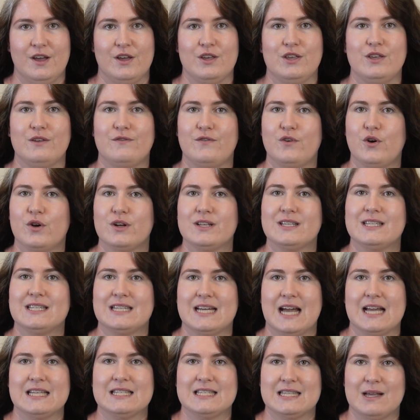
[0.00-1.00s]
You've got to
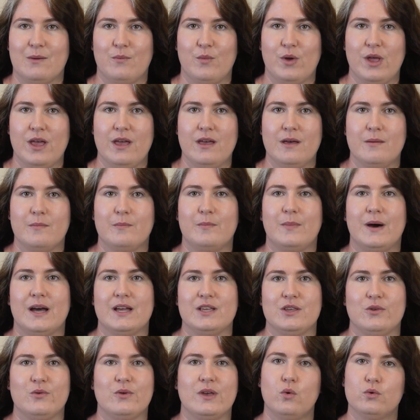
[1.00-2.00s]
start somewhere, but
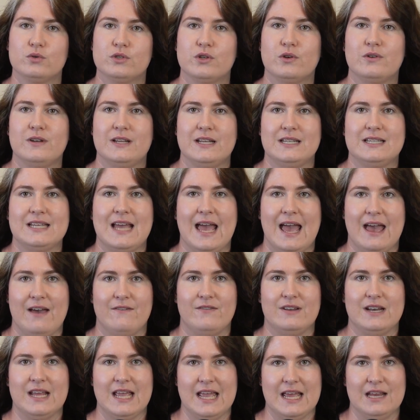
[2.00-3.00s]
you also need to
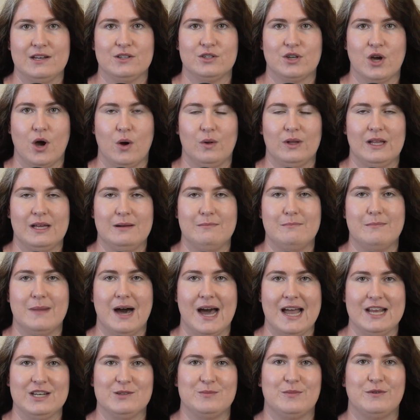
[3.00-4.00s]
have an end goal in
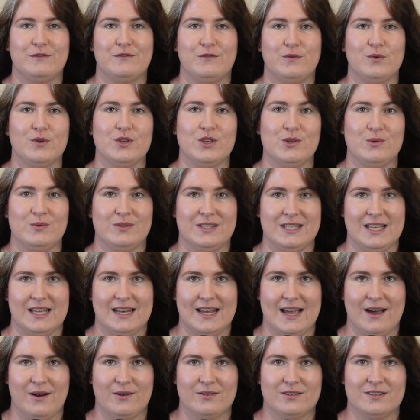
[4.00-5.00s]
mind before you set
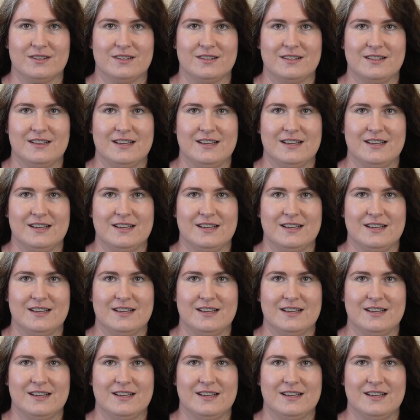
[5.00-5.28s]
out.